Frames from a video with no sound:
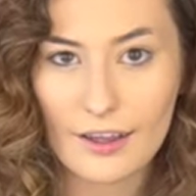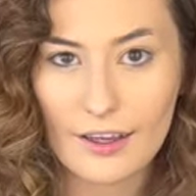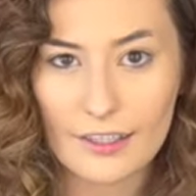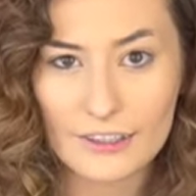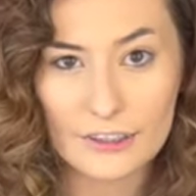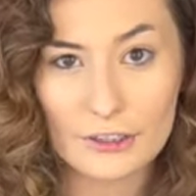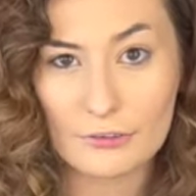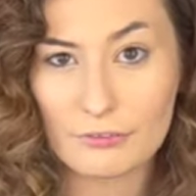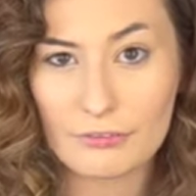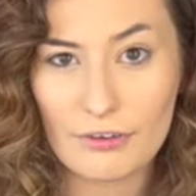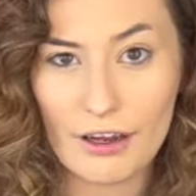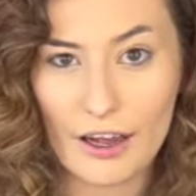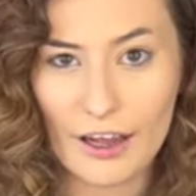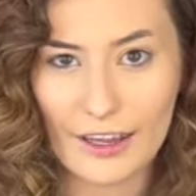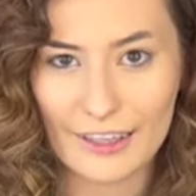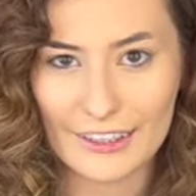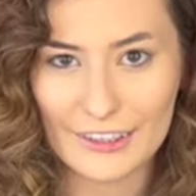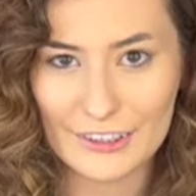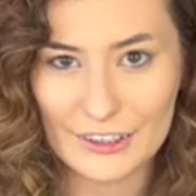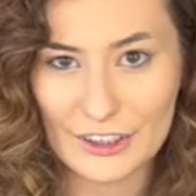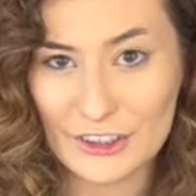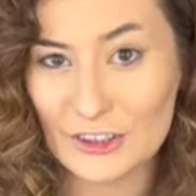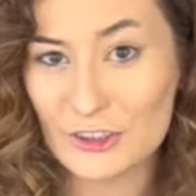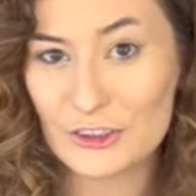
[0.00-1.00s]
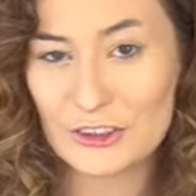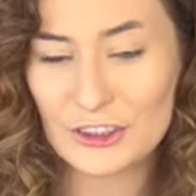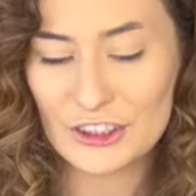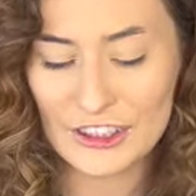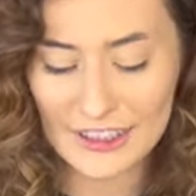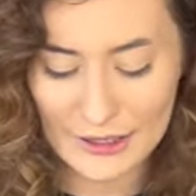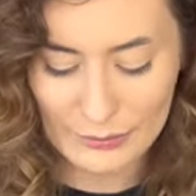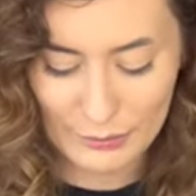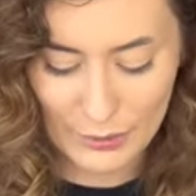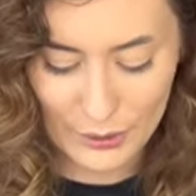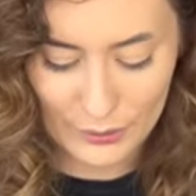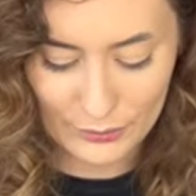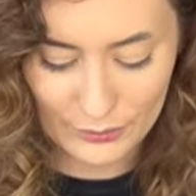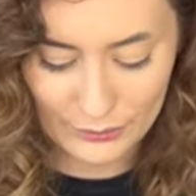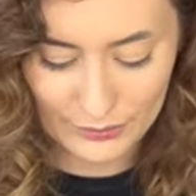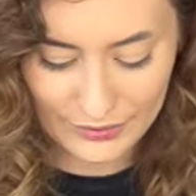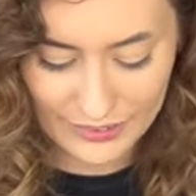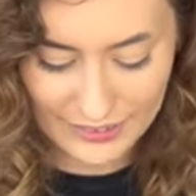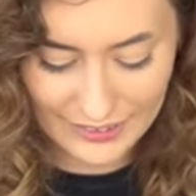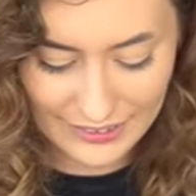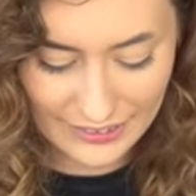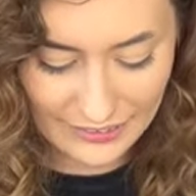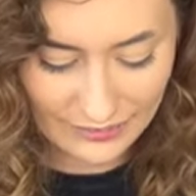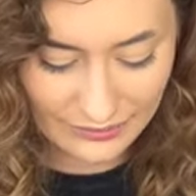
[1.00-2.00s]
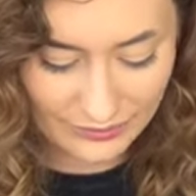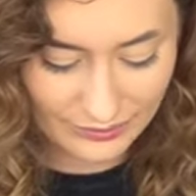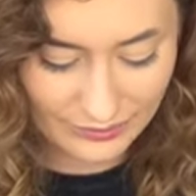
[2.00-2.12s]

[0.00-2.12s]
defined in your cheekbones.